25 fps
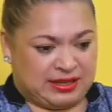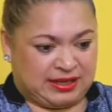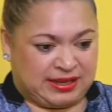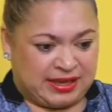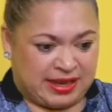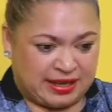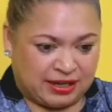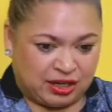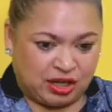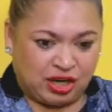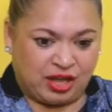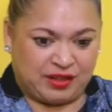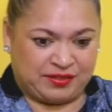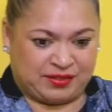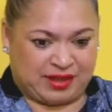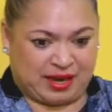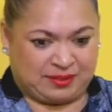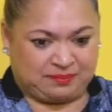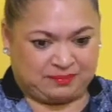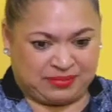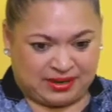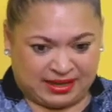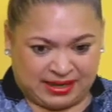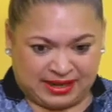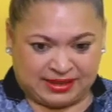getting on
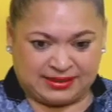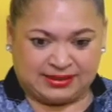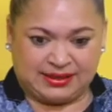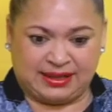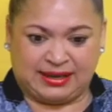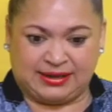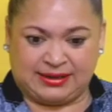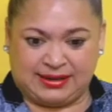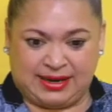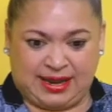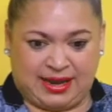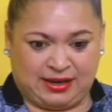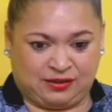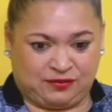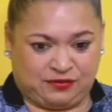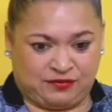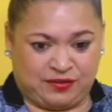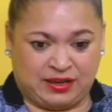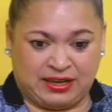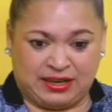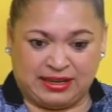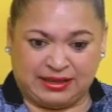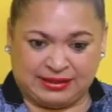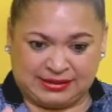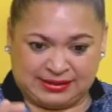that plane that night,
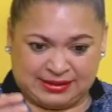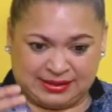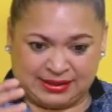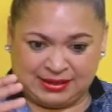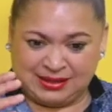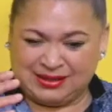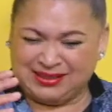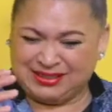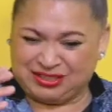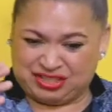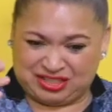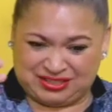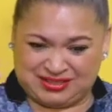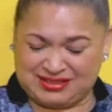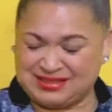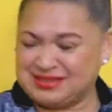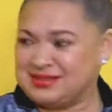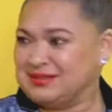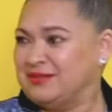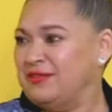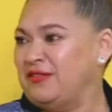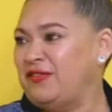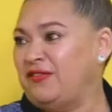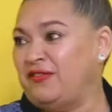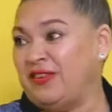feeling just
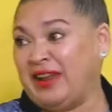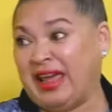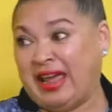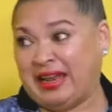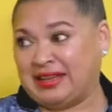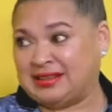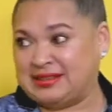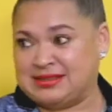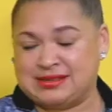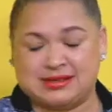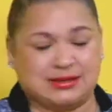flat,